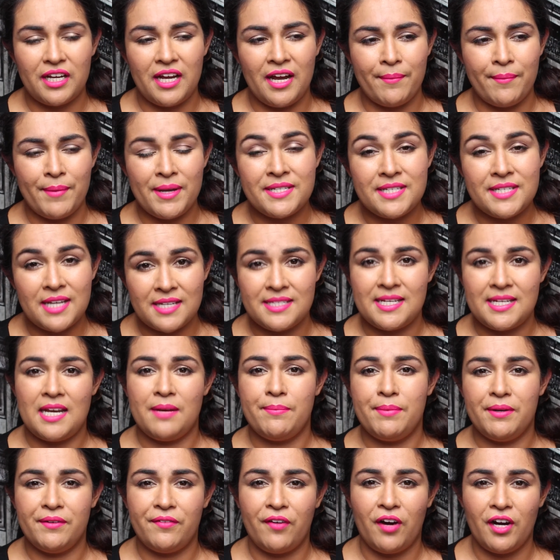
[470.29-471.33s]
It does add a
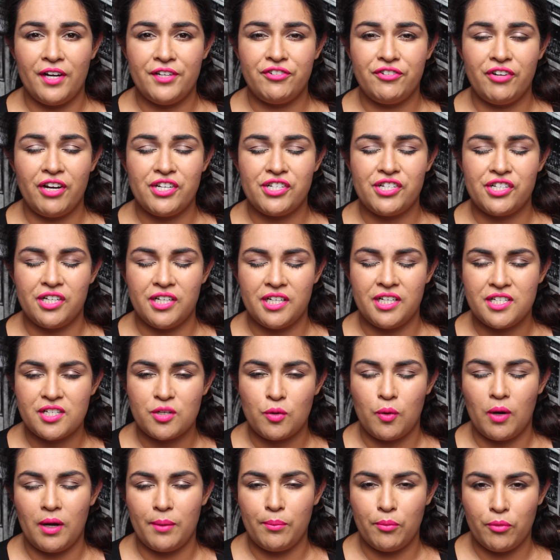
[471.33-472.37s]
bit of hydration. It is
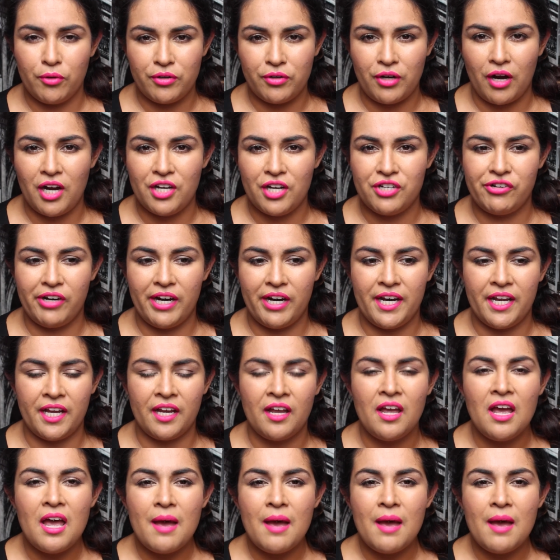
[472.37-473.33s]
quite more hydrating,